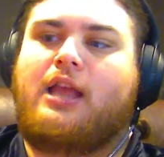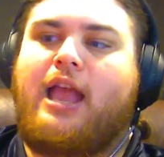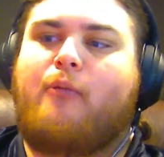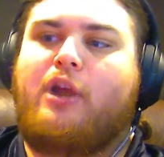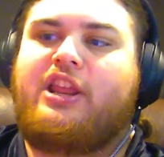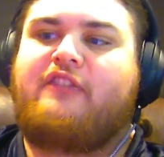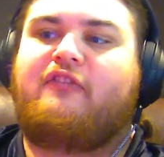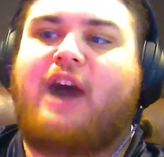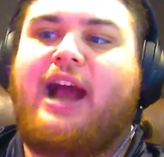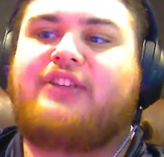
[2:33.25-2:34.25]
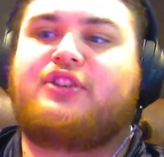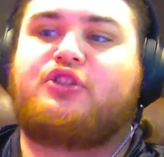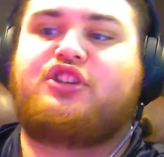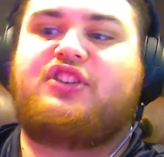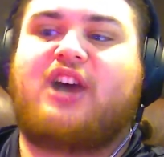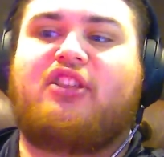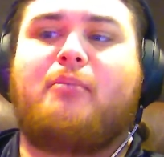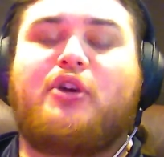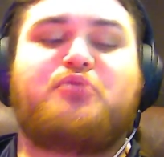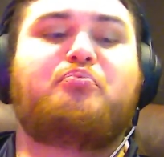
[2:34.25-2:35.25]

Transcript: And when he finds her, she's on the most